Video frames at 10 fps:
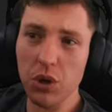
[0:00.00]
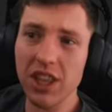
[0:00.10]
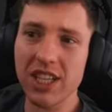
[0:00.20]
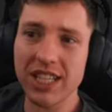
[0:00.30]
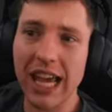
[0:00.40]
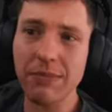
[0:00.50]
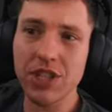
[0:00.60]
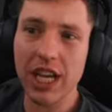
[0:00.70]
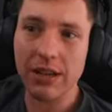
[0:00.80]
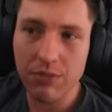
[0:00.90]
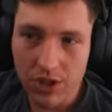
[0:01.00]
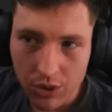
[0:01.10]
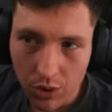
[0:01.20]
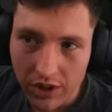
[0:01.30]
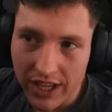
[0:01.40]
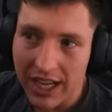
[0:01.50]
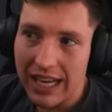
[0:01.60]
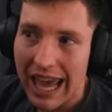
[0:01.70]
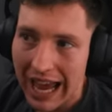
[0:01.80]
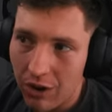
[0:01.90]
But sort of the same teams sort of there
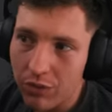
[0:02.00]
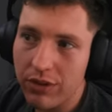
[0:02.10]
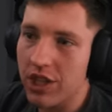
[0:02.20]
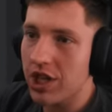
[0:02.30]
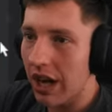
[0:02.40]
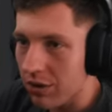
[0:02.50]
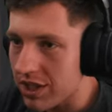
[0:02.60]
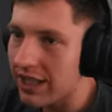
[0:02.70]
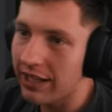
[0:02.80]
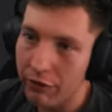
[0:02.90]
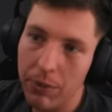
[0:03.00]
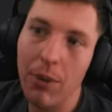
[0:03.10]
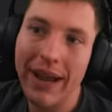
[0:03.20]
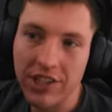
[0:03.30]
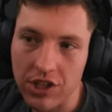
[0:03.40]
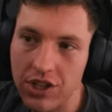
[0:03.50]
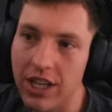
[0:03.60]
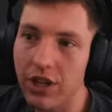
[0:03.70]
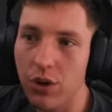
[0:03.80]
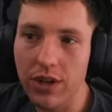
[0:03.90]
now with the Chelsea, the Liverpool, Manchester
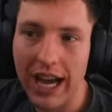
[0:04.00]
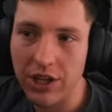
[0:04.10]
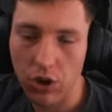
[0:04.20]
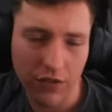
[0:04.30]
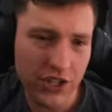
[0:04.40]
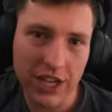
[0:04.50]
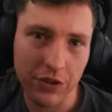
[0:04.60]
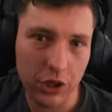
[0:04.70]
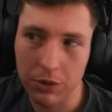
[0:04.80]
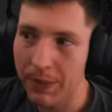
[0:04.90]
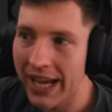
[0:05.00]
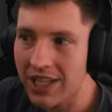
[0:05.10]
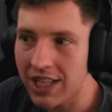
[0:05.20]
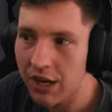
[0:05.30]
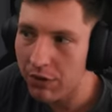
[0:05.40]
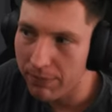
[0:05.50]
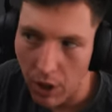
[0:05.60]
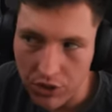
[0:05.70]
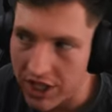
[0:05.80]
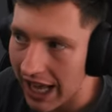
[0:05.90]
City, Newcastle obviously have a good base team with
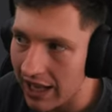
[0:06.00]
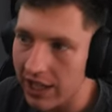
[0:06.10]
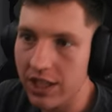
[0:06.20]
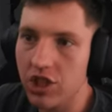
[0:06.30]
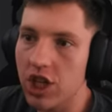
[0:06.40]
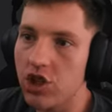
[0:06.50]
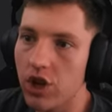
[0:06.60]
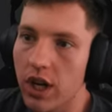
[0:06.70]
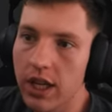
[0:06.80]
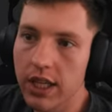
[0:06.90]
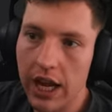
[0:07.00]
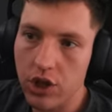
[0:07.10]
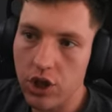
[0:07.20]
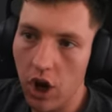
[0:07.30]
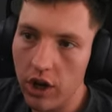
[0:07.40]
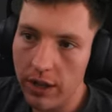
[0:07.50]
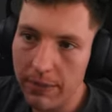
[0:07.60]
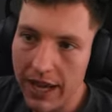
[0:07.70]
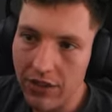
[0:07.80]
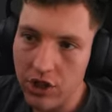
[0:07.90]
Mo Salah, etc. And
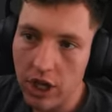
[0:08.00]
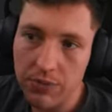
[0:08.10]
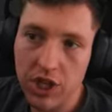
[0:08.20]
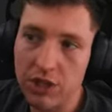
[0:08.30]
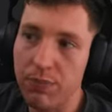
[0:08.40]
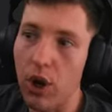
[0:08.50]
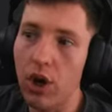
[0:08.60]
Tottenham in the top 6.